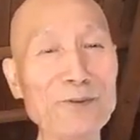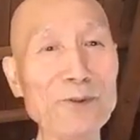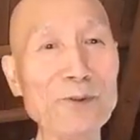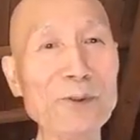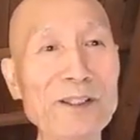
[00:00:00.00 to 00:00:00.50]

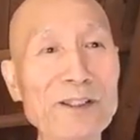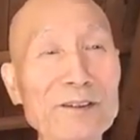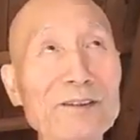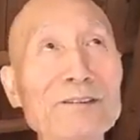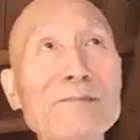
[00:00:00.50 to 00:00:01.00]
who we
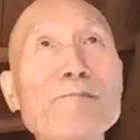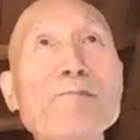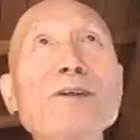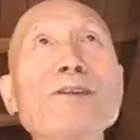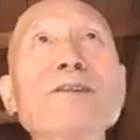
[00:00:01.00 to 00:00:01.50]
are.
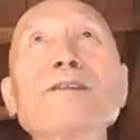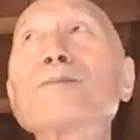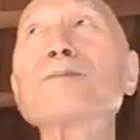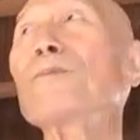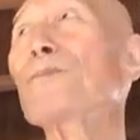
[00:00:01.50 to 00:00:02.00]
Very
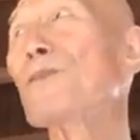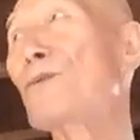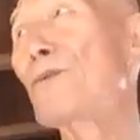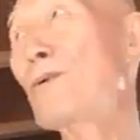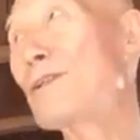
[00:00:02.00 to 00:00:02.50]
simple.
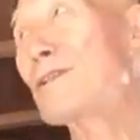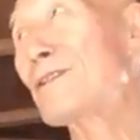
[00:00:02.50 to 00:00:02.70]
When I